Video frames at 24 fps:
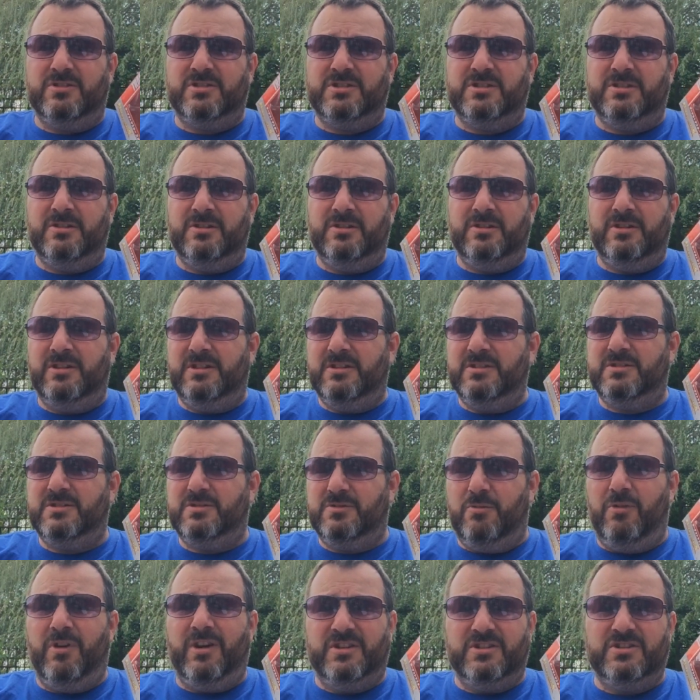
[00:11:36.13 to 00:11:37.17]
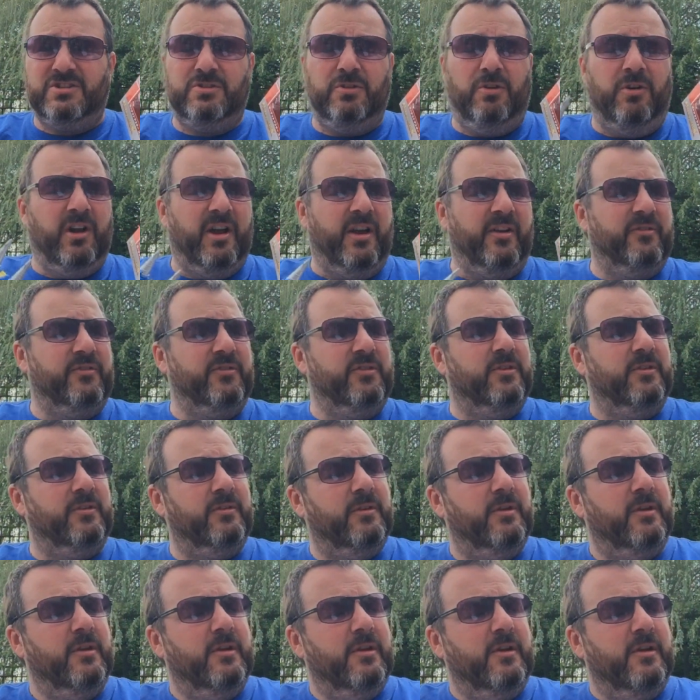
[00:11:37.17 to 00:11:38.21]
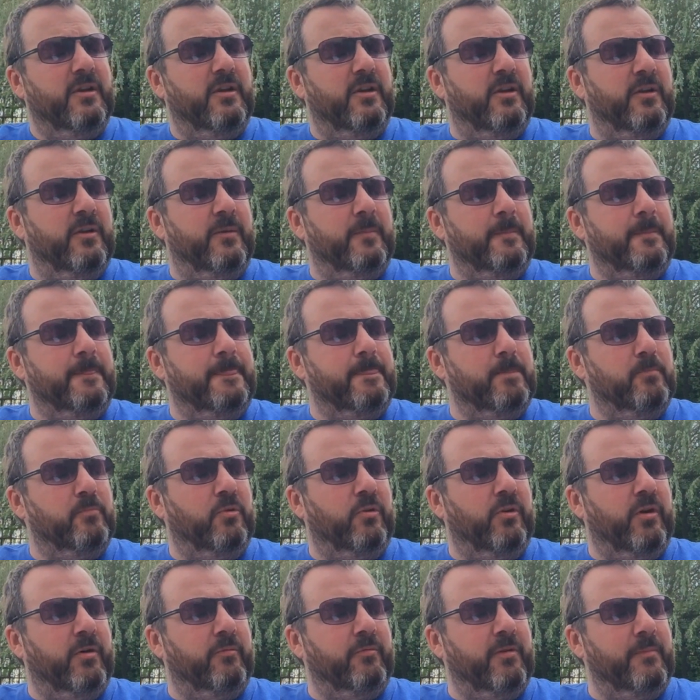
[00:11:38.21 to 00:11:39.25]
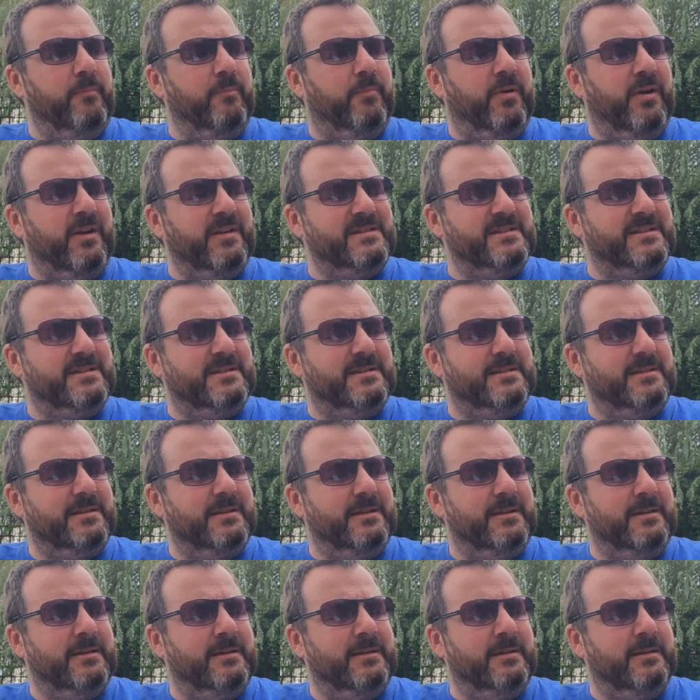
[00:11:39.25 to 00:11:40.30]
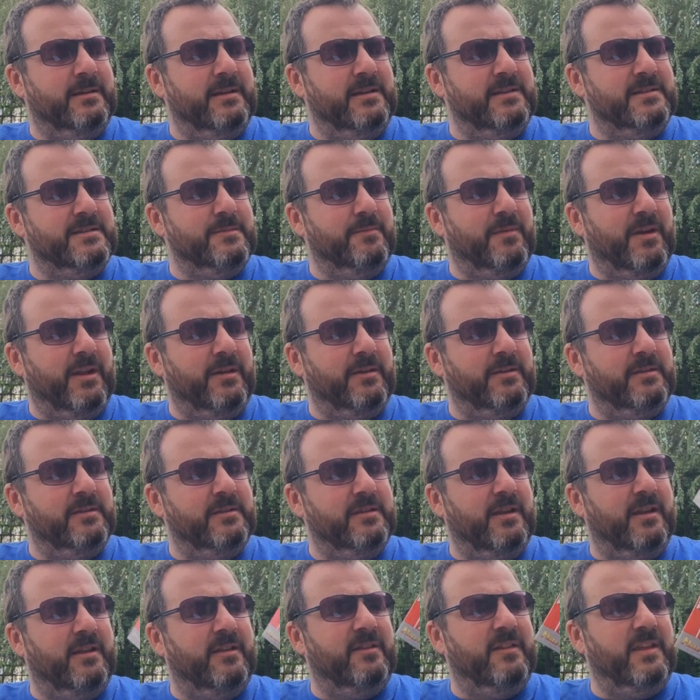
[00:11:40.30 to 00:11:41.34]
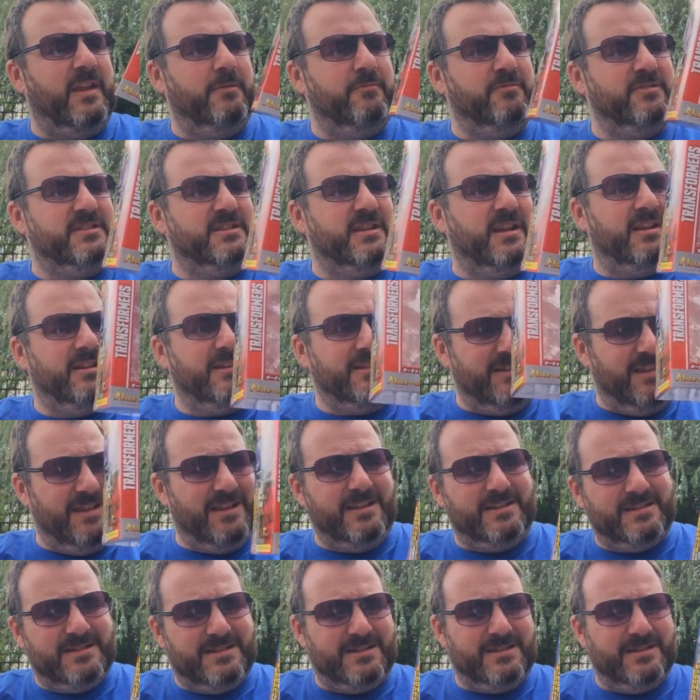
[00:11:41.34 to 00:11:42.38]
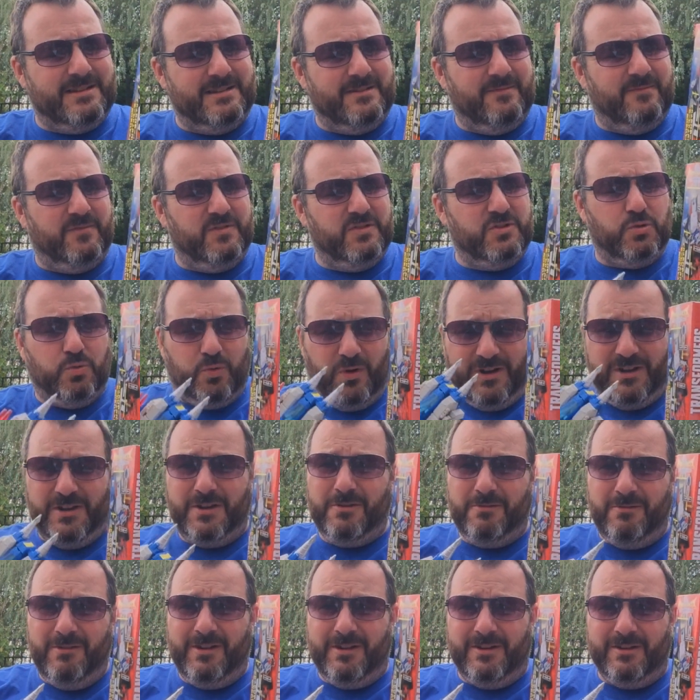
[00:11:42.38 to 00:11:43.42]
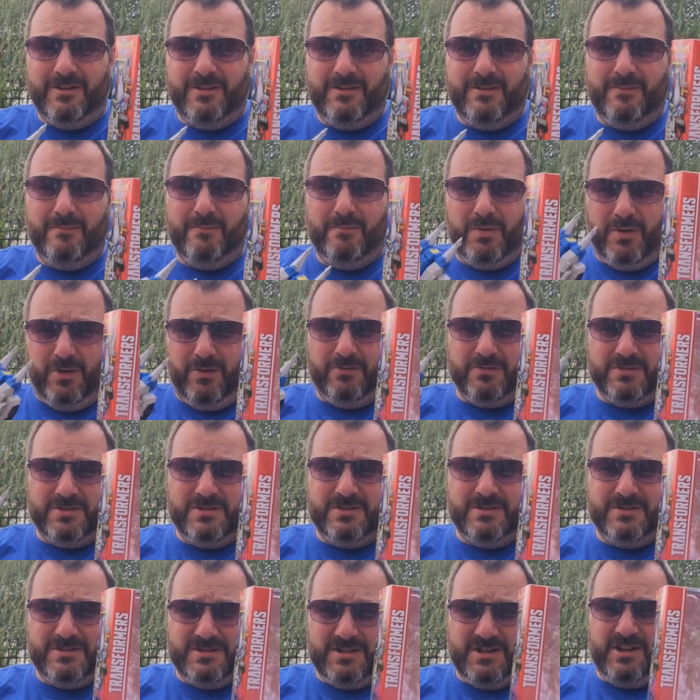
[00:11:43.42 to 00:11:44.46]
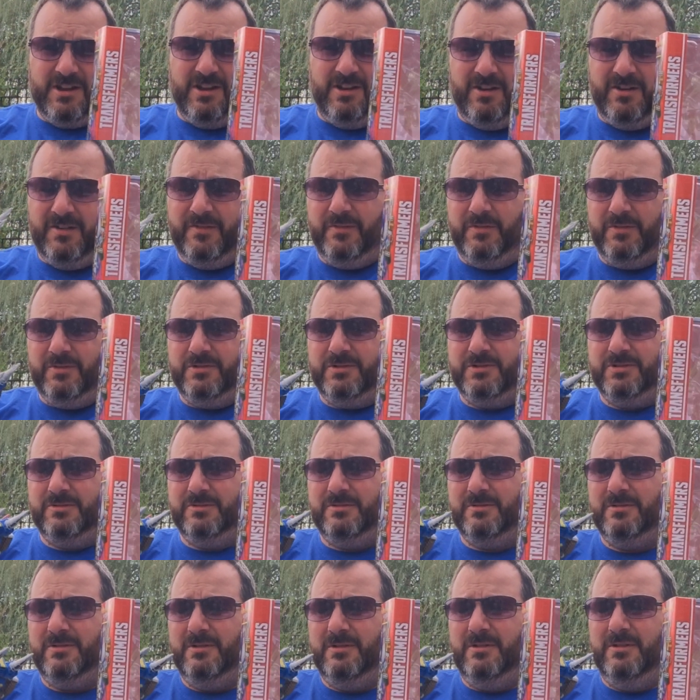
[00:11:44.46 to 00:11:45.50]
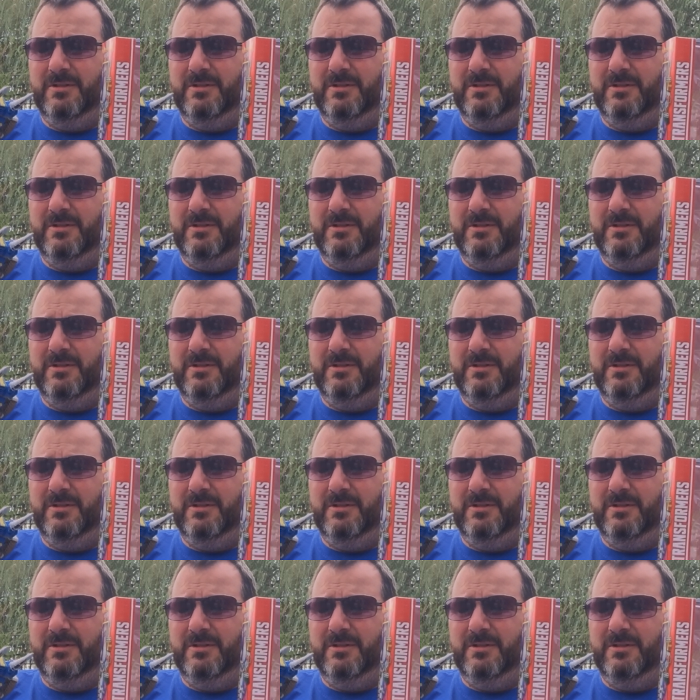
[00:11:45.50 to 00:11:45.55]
because it's quite sought after. But I went past In Demand and they were selling this for 20 quid boxed Takara version.